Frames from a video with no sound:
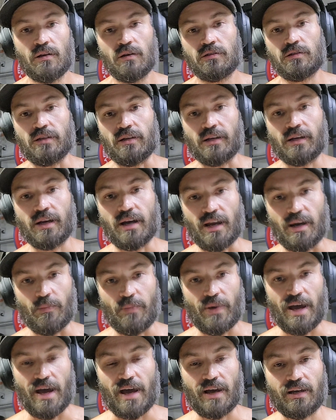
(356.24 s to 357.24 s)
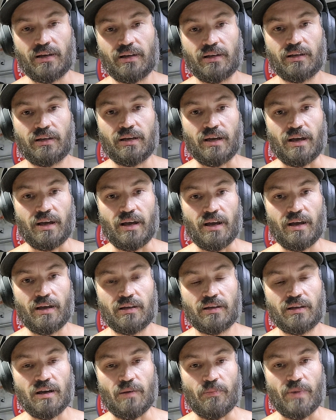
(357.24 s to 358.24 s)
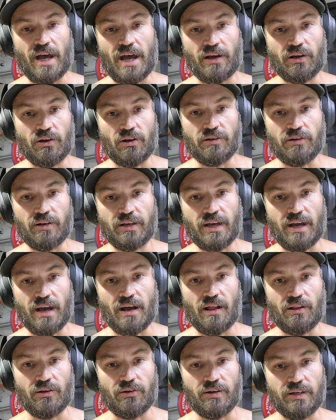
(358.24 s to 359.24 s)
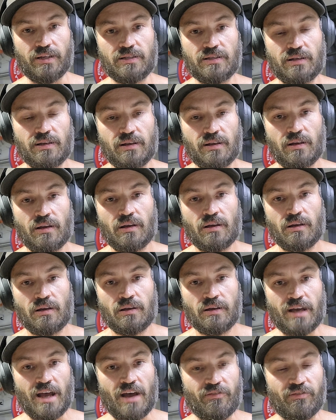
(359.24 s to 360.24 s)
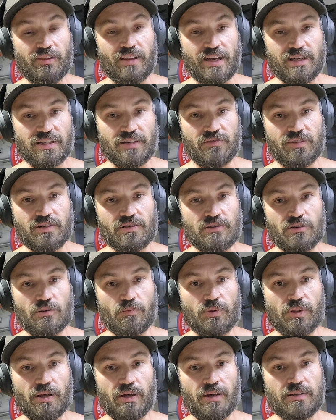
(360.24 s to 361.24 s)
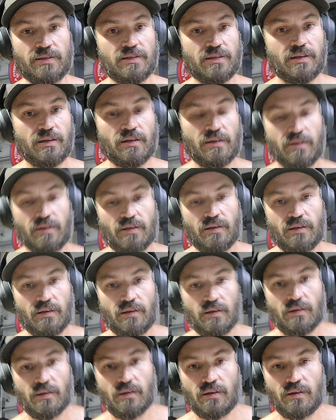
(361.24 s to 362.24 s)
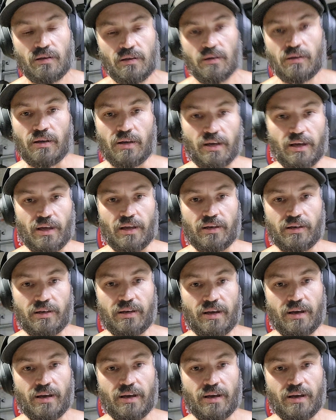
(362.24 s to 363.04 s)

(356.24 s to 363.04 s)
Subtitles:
So you cut it back, cut back on your calories, have less of a surplus, and